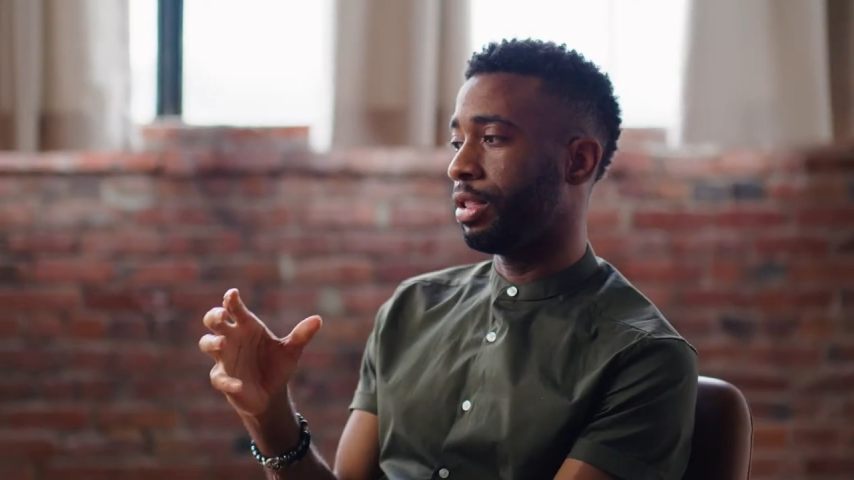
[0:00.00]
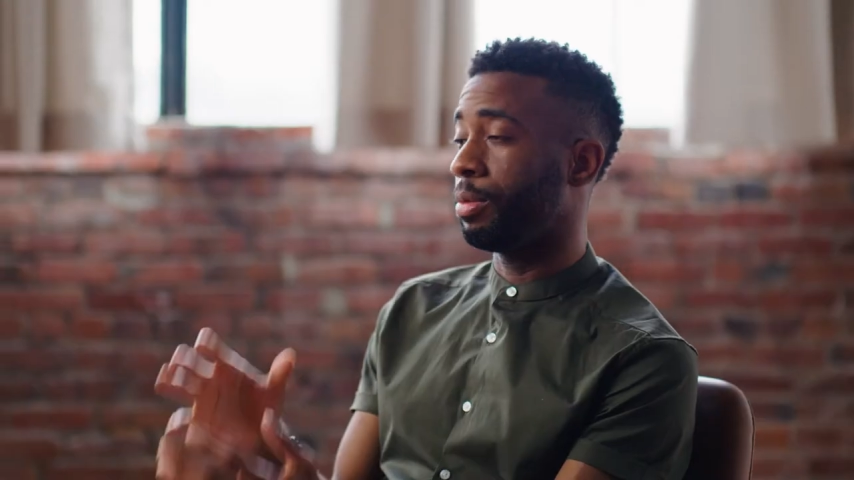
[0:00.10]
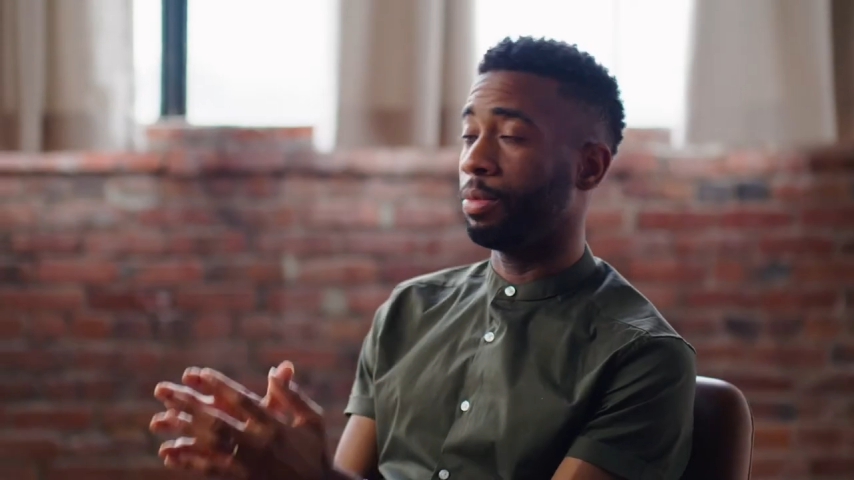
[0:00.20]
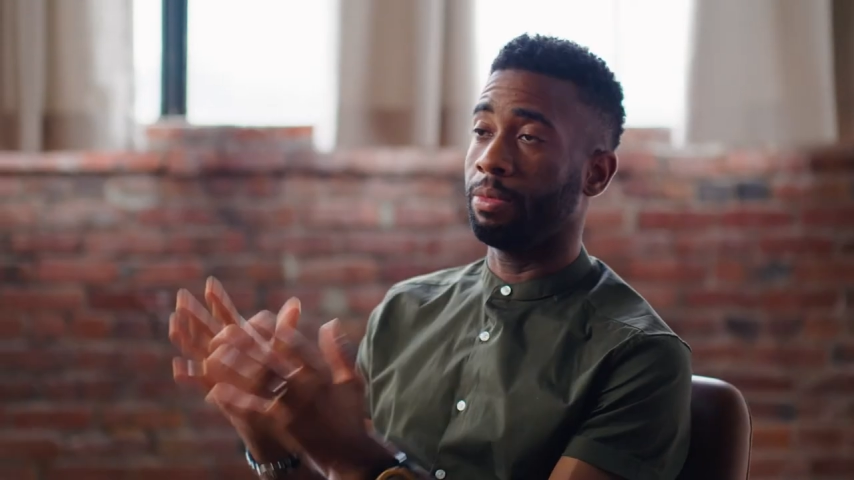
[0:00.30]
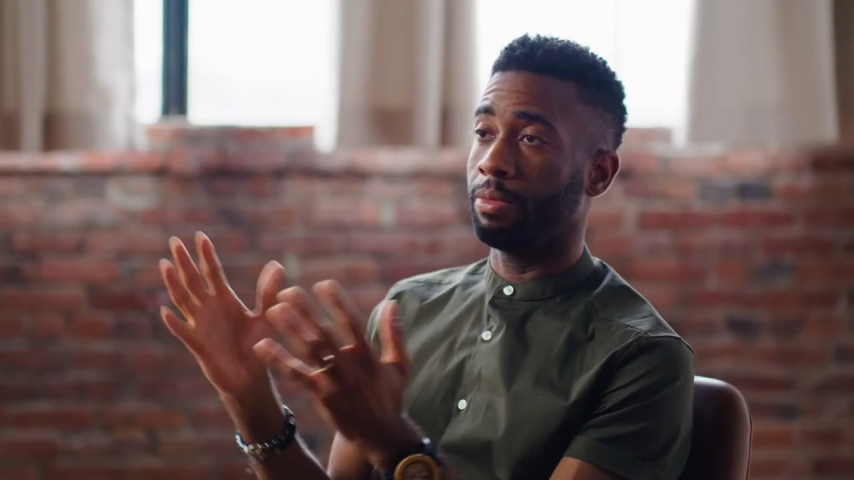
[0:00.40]

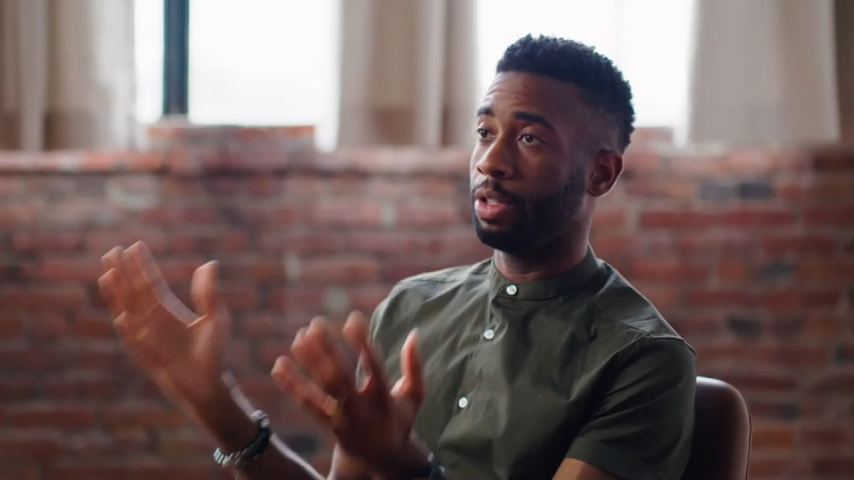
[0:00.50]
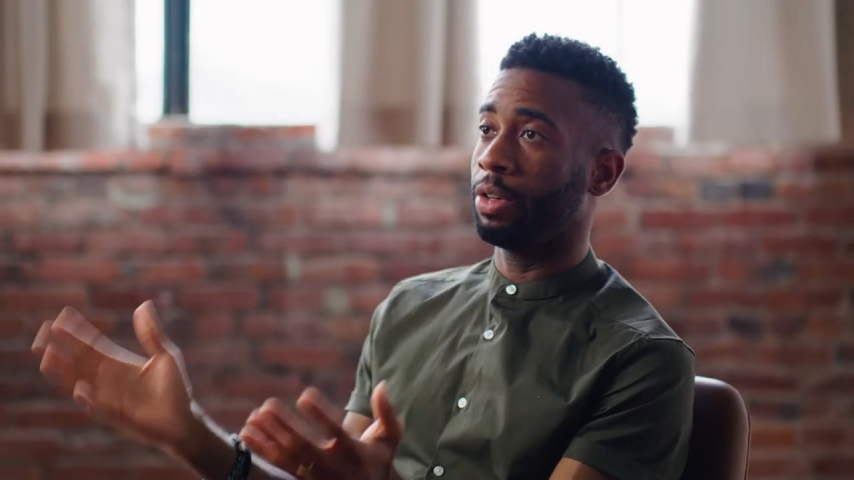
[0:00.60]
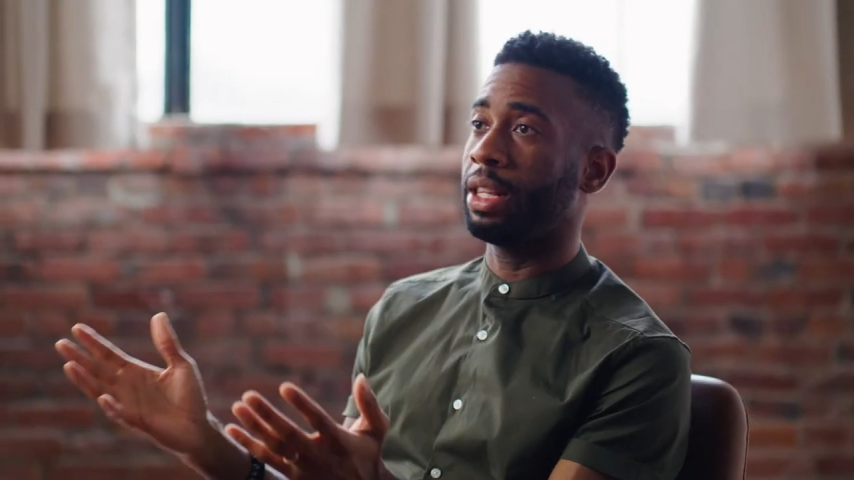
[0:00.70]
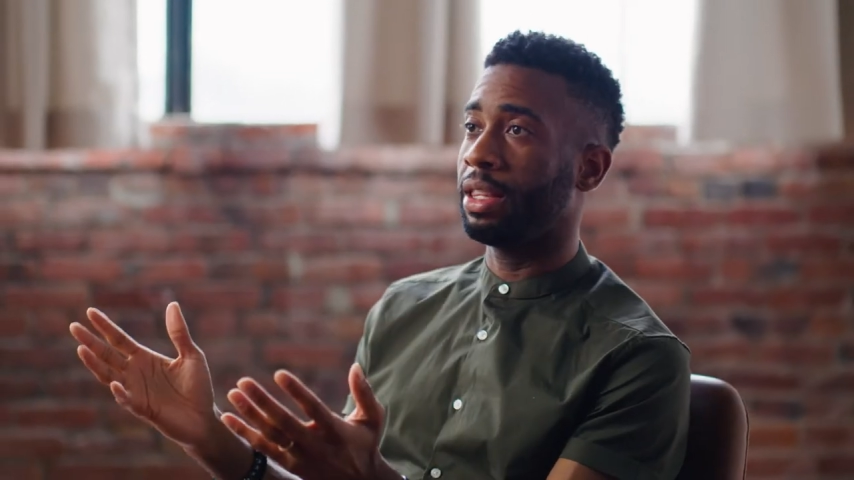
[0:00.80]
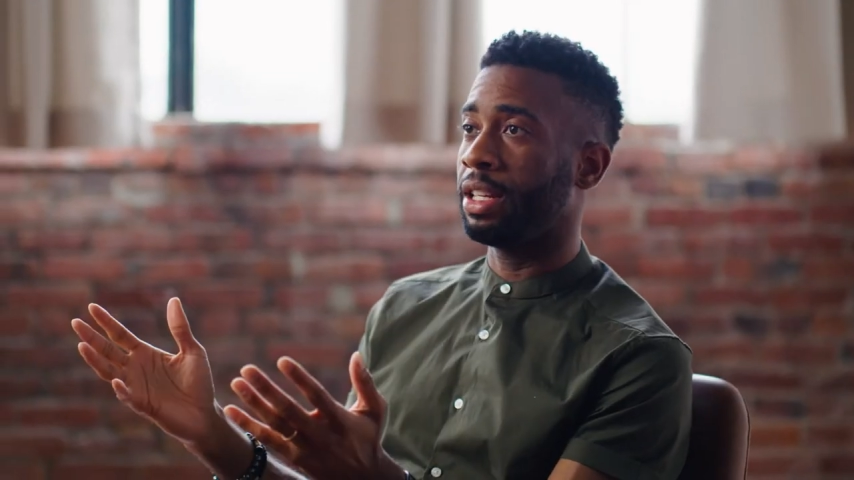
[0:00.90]
to
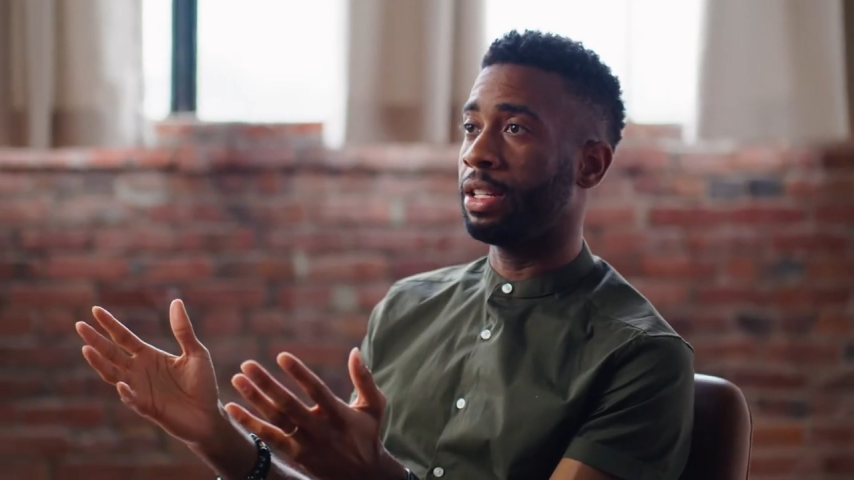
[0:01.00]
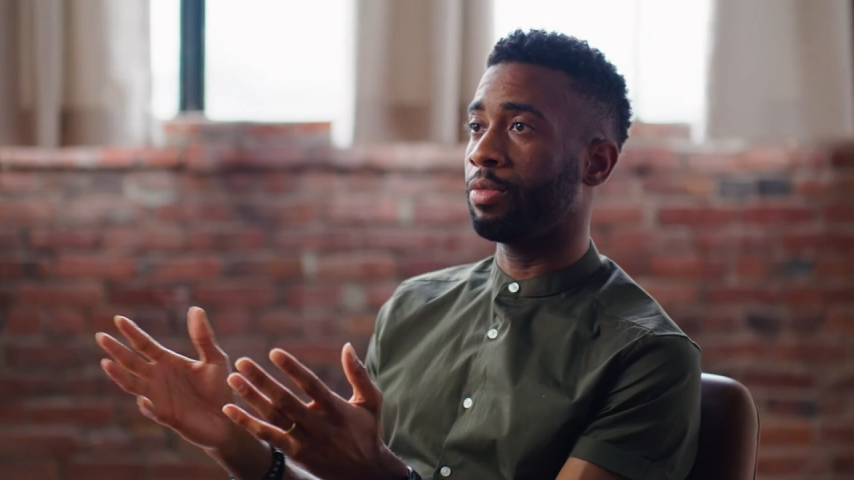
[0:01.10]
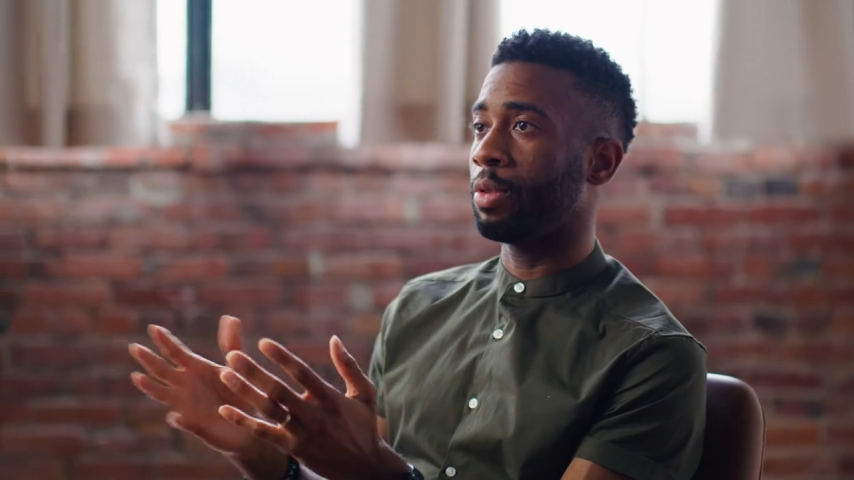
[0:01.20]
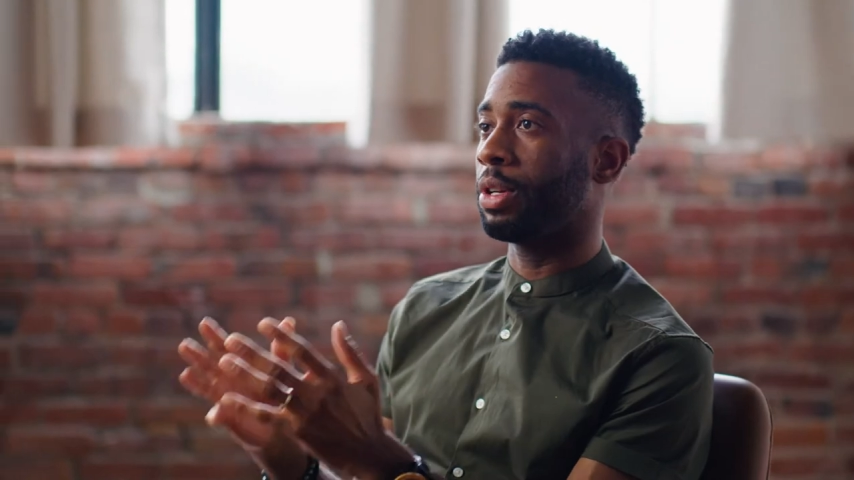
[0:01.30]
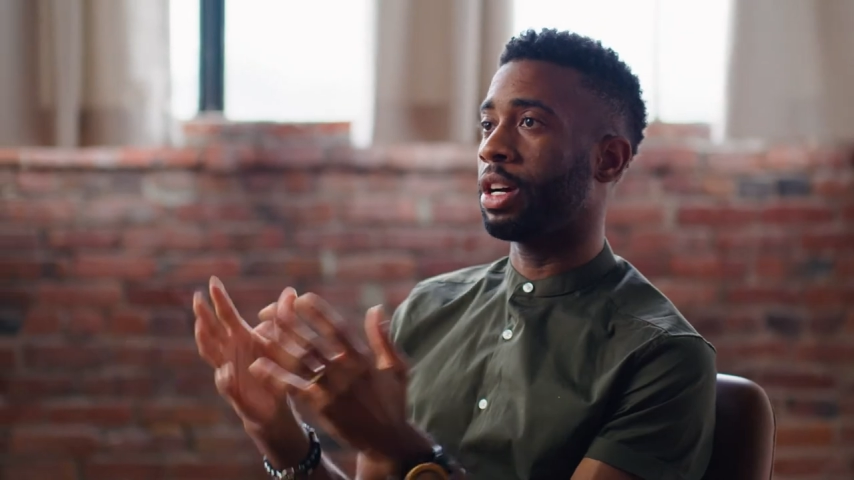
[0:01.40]
create
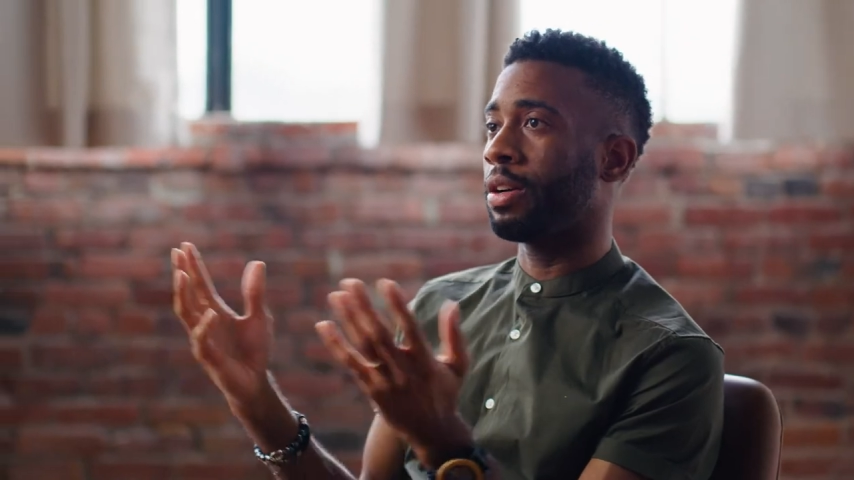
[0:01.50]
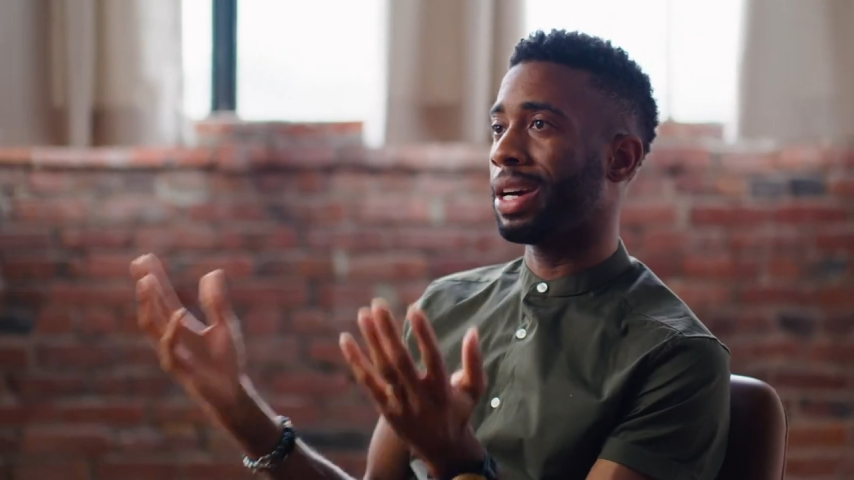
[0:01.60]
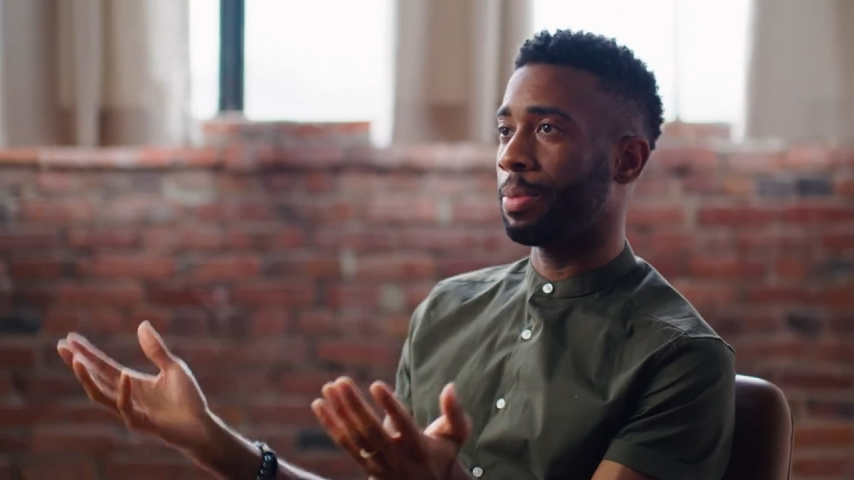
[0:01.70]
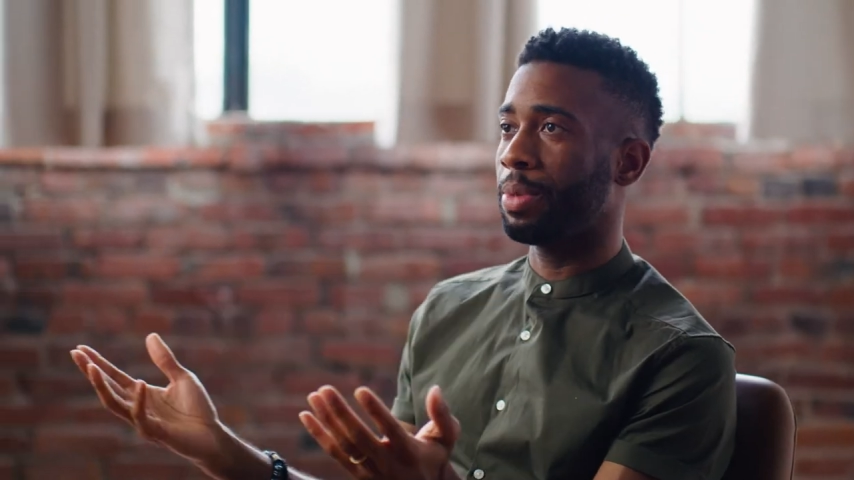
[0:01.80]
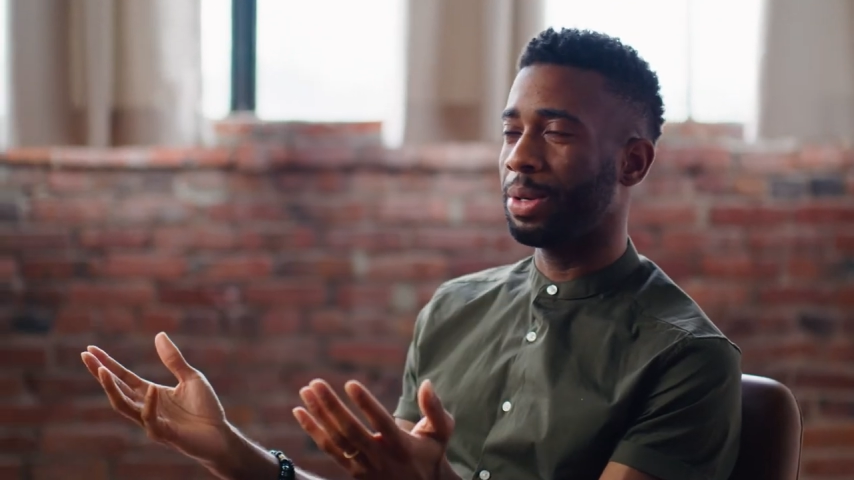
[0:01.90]
these, what we call our